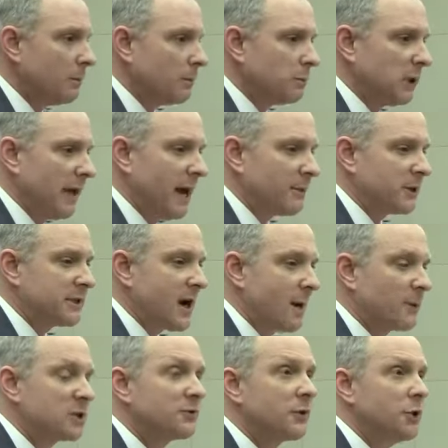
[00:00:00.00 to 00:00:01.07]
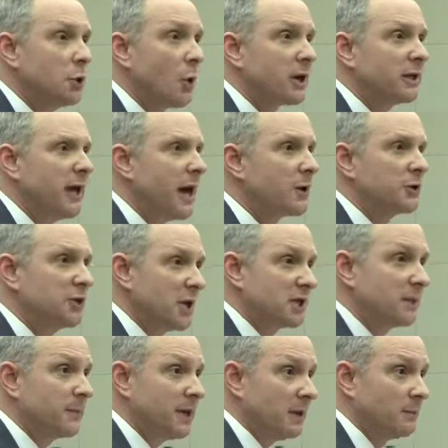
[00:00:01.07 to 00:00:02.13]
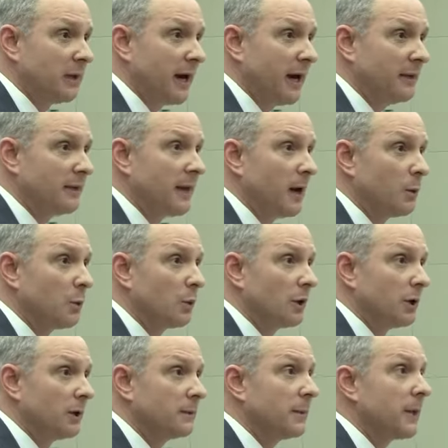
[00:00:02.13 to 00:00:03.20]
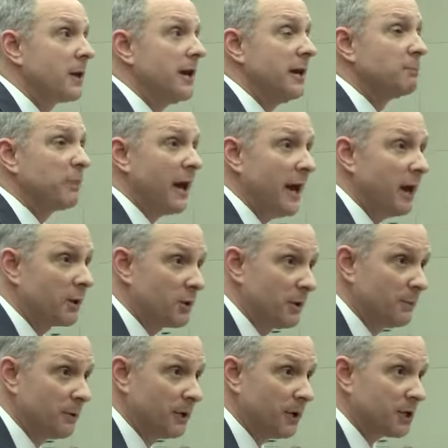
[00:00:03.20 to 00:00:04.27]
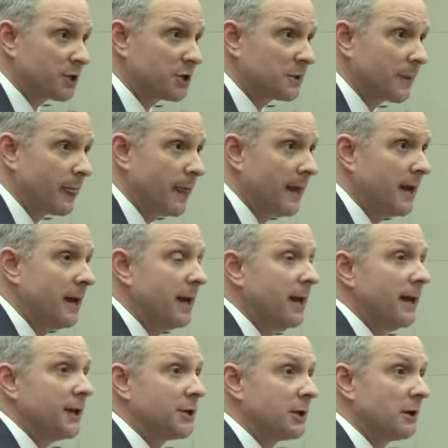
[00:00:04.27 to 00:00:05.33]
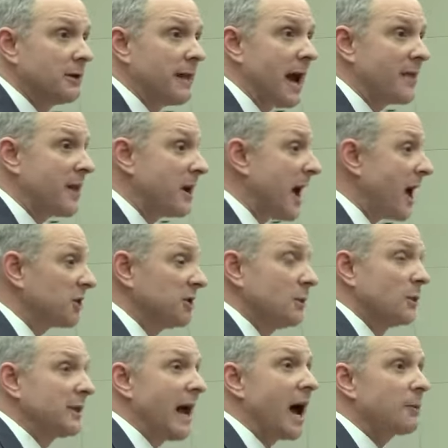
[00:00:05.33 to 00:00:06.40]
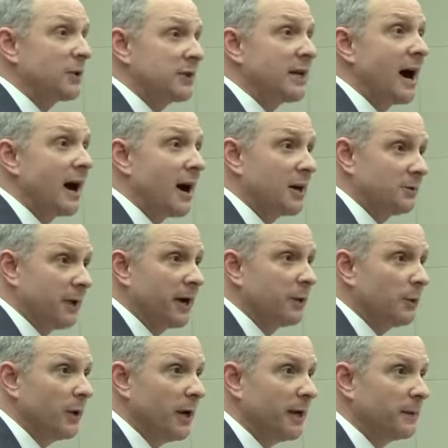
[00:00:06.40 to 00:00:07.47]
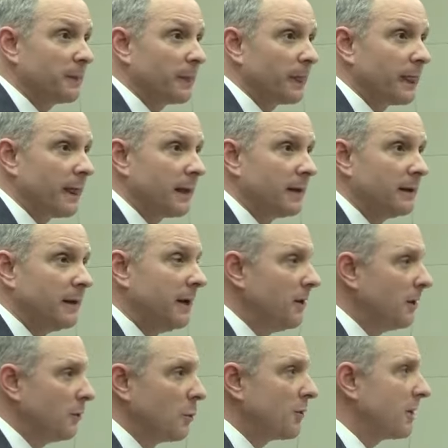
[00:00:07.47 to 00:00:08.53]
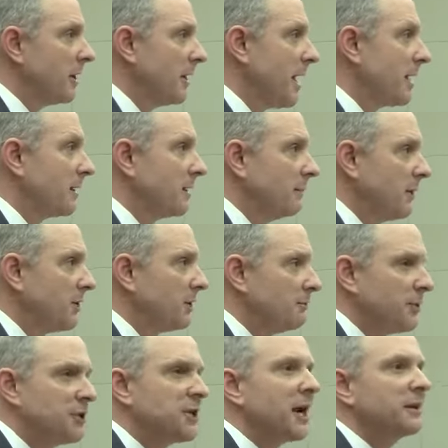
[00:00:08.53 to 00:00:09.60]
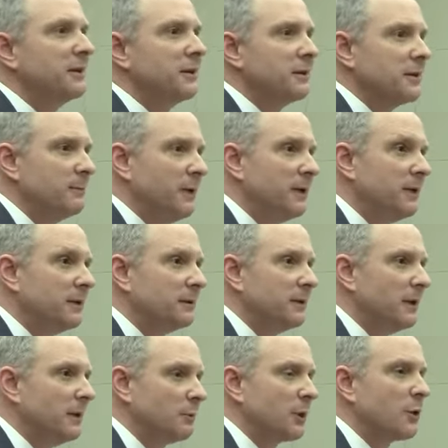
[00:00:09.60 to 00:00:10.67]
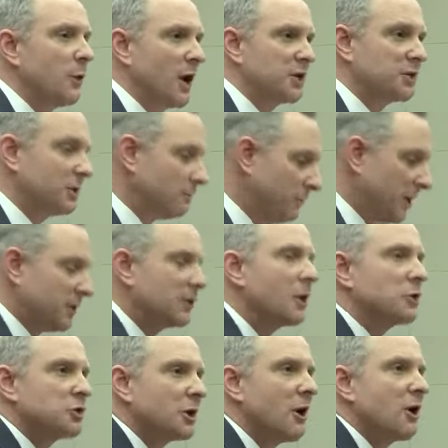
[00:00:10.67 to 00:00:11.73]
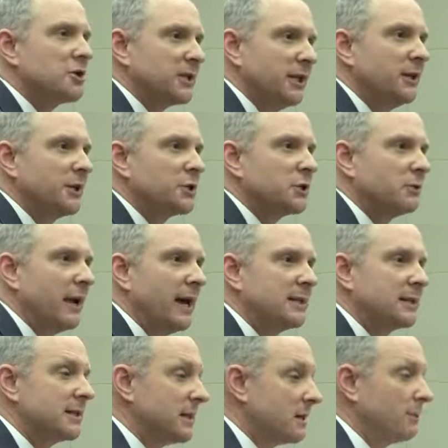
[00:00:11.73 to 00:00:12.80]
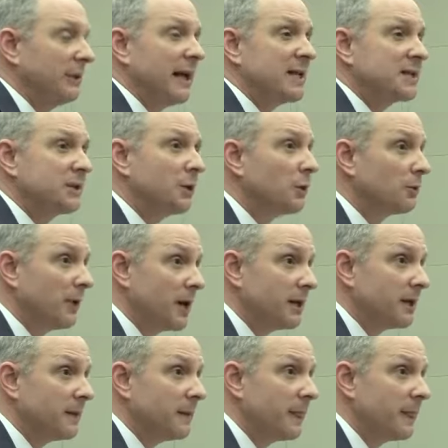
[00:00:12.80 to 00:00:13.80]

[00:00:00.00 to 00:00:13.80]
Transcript: plant retirements for the Yorktown or Chesapeake plant that were impaired in the books. It turned out they actually were not retired right away. And the North Carolina Commission rejected a Dominion request to put those costs in its rates. They said the plant's still running